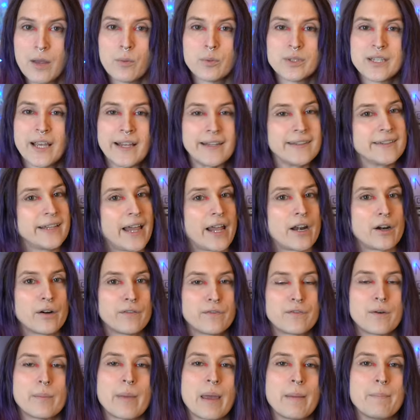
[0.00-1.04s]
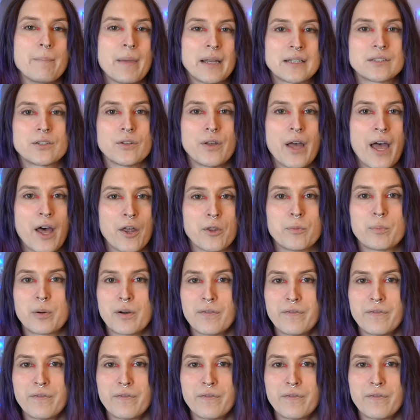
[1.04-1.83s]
It was a letter from a mental health